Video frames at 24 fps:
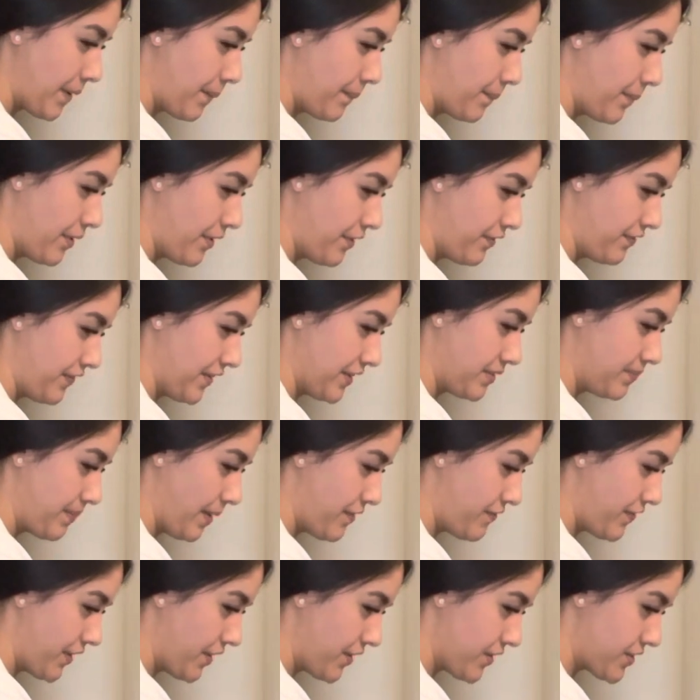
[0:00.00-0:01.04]
Perfect. My
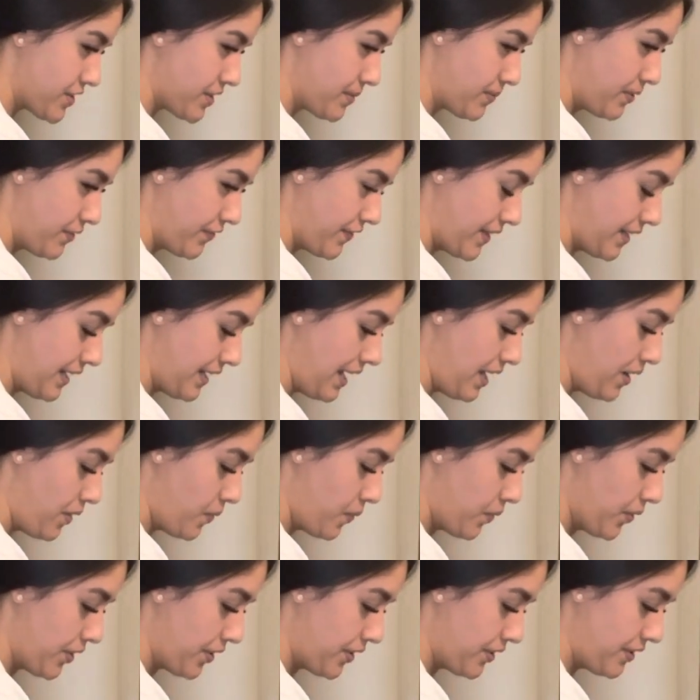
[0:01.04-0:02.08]
fingers are moving
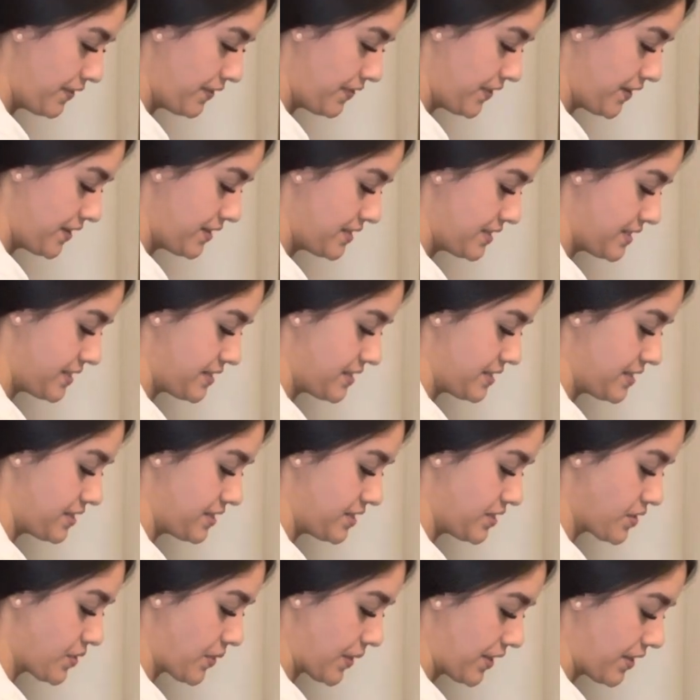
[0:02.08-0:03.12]
outward. The distance
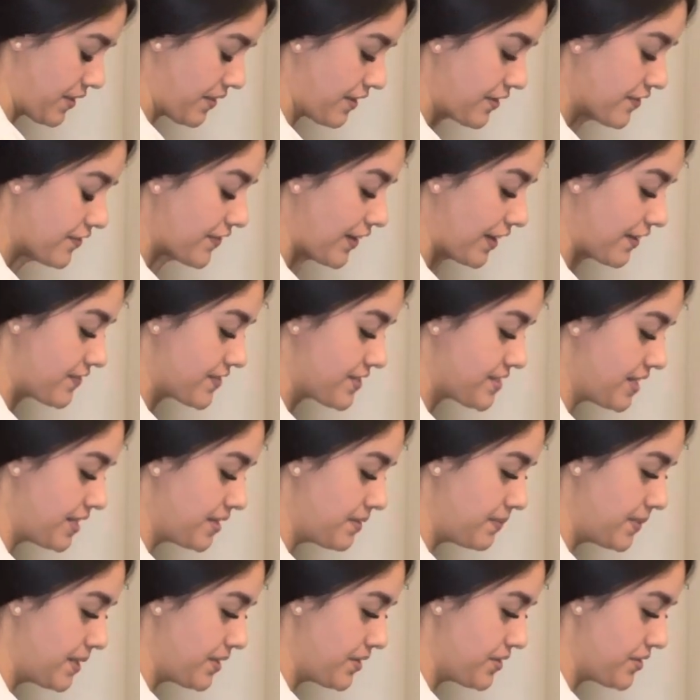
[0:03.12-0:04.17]
is greater than 5
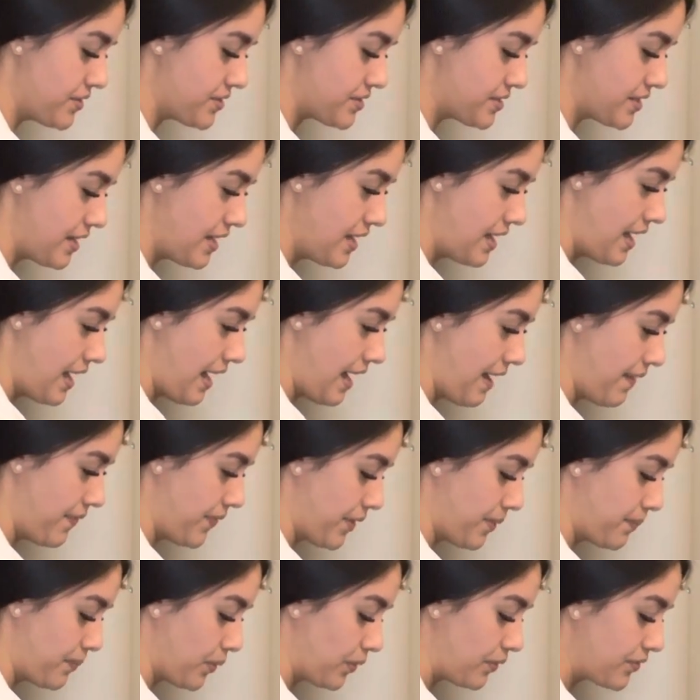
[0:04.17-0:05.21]
centimeters and they're
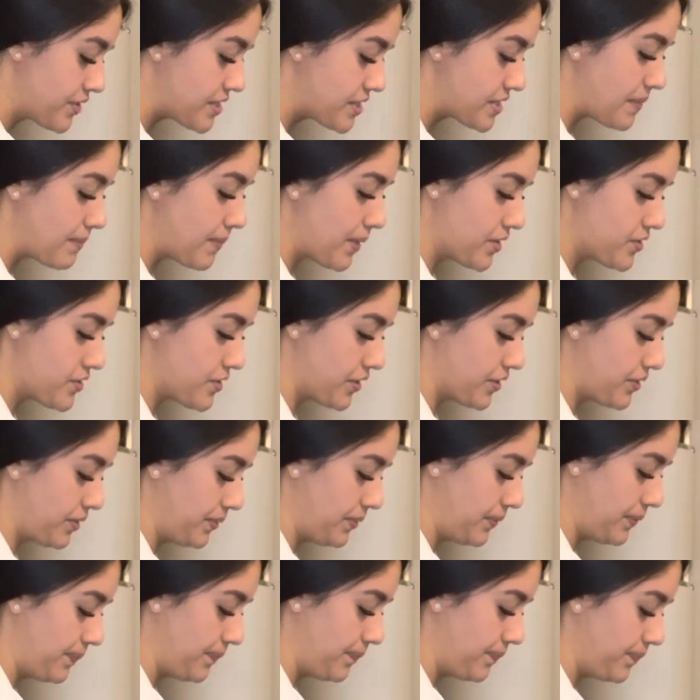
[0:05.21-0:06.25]
both
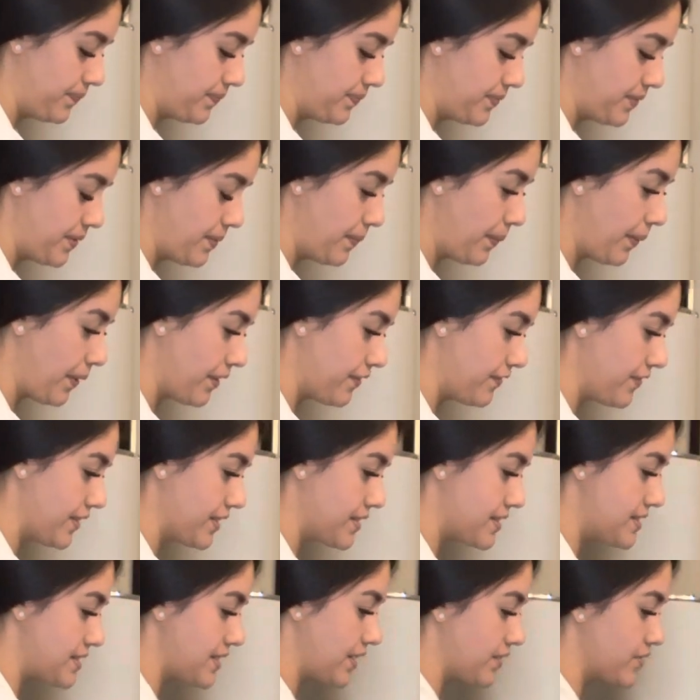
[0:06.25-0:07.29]
symmetrical.
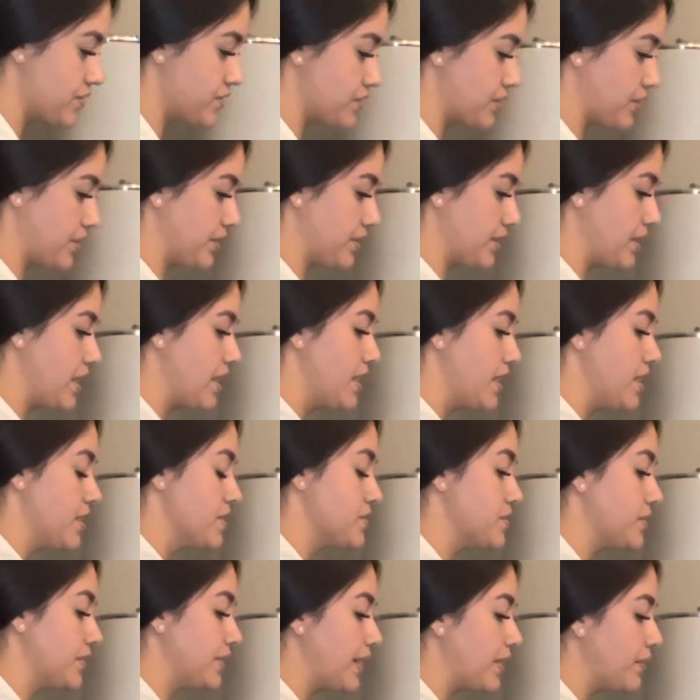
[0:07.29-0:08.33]
Perfect. Sounds good. So
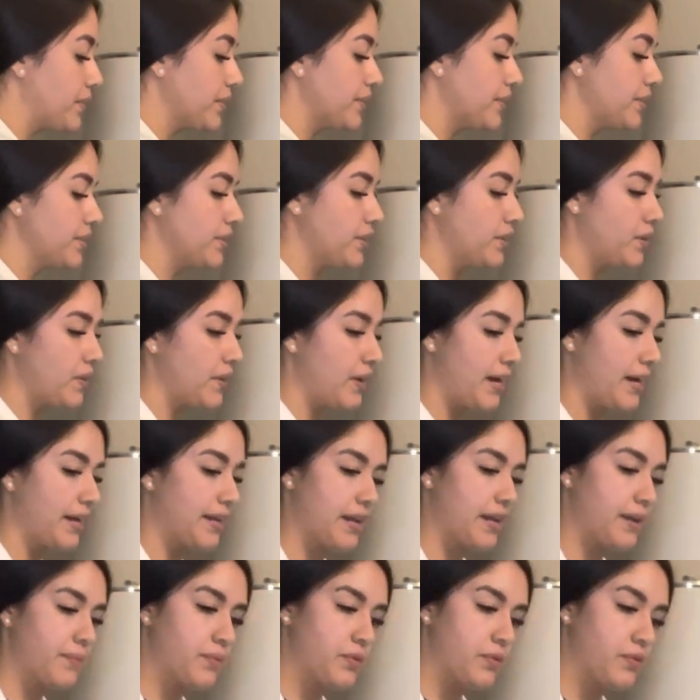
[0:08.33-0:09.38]
now we're going to go ahead
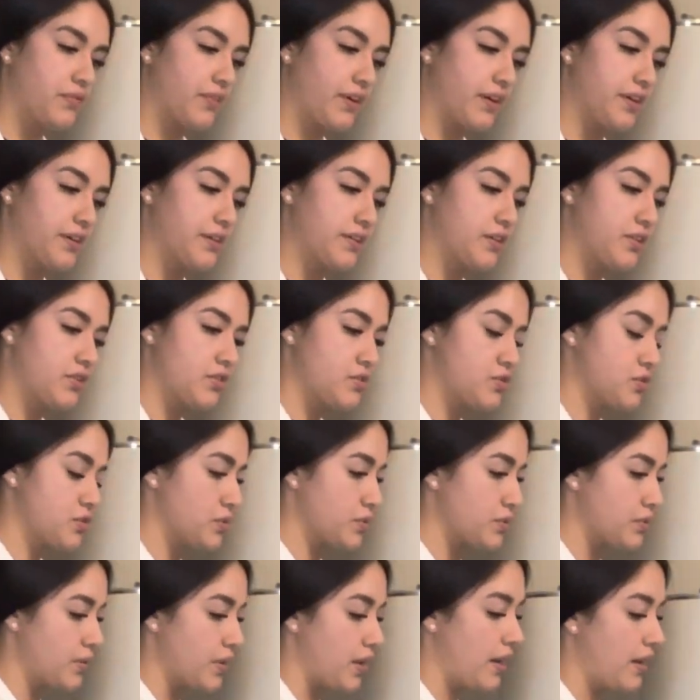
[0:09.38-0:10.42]
and move on
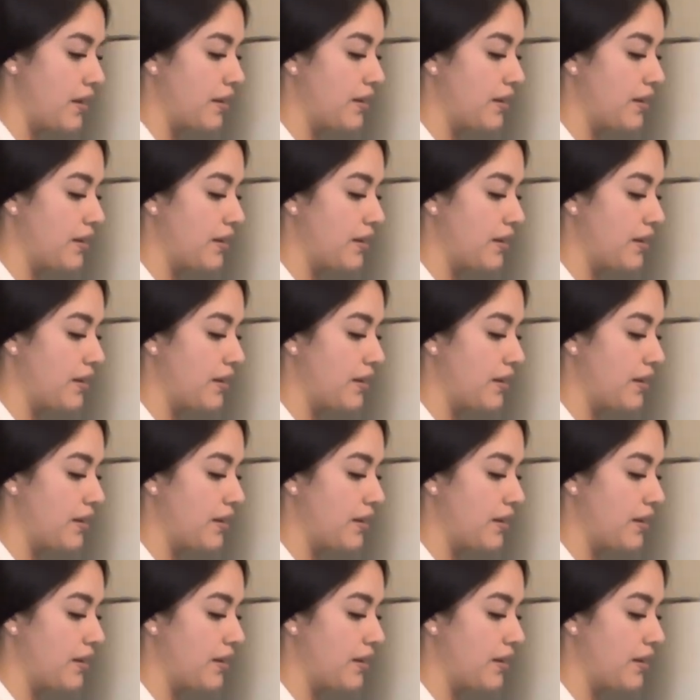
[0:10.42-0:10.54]
to